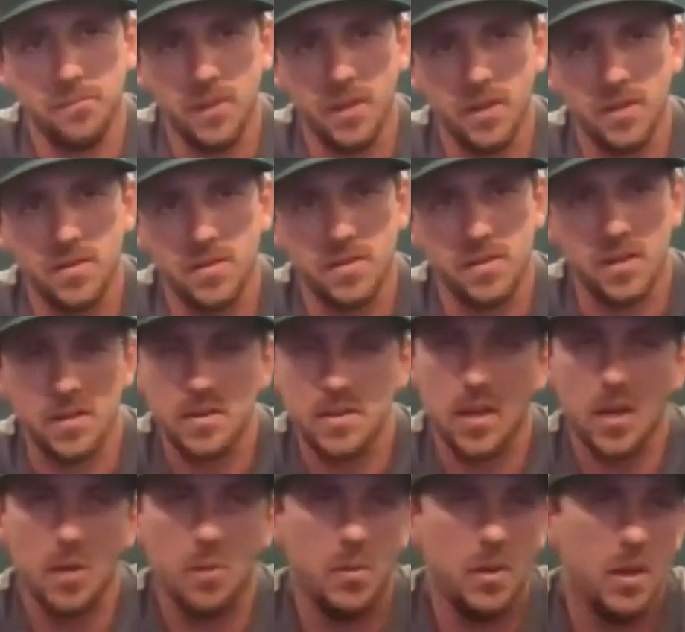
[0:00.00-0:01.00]
it's it's
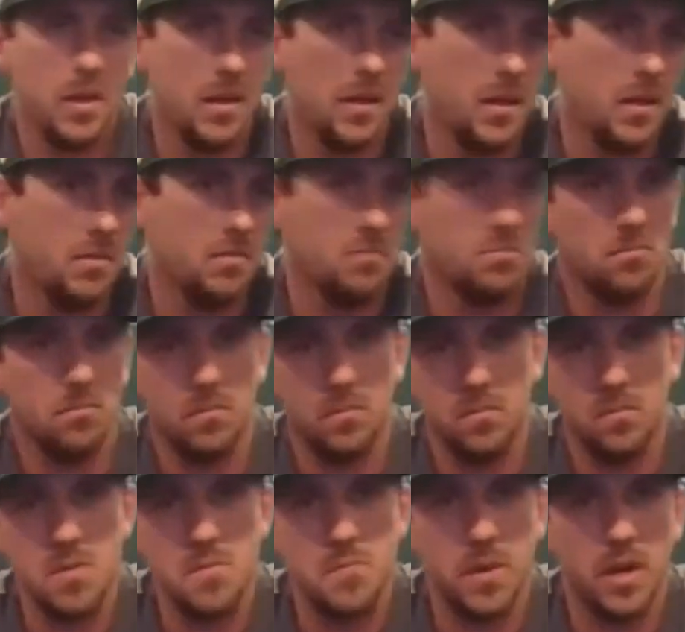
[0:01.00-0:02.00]
going to be
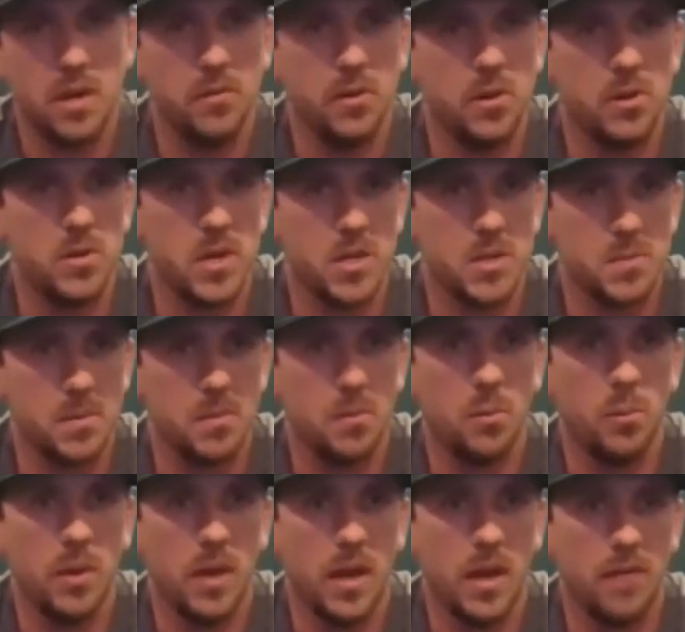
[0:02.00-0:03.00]
a bit of an adjustment, but
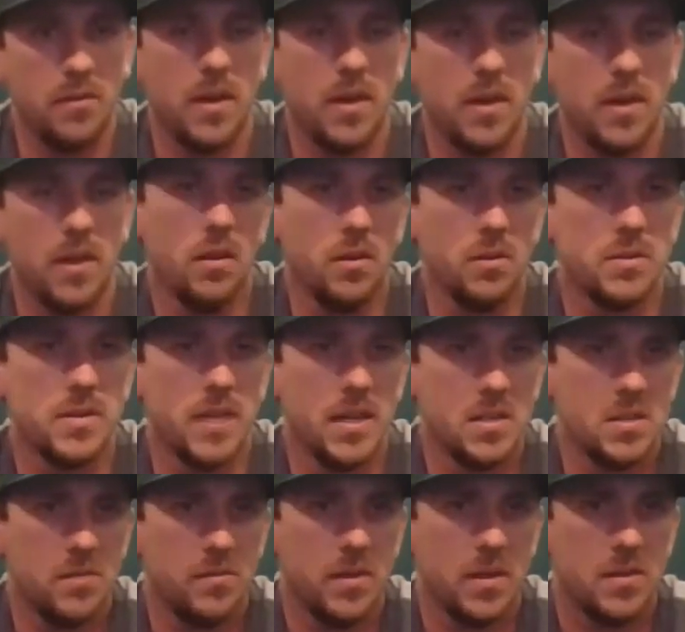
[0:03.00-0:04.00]
we have had a little
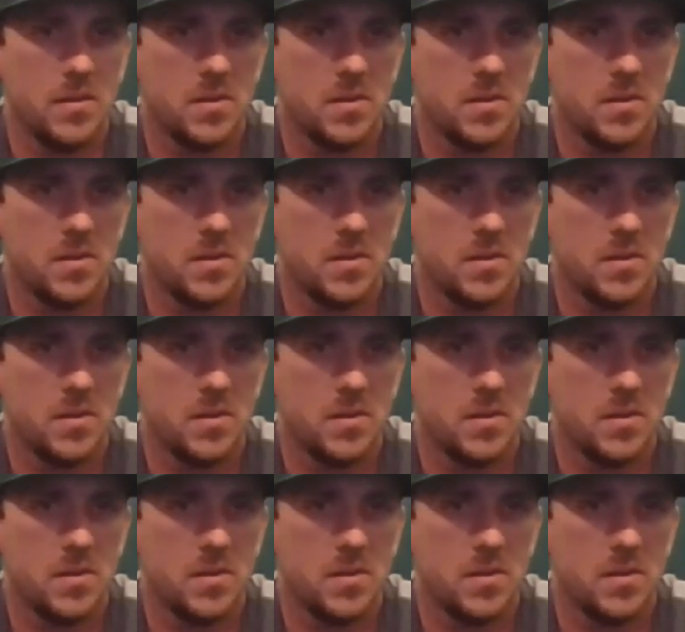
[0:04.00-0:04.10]
taste of it.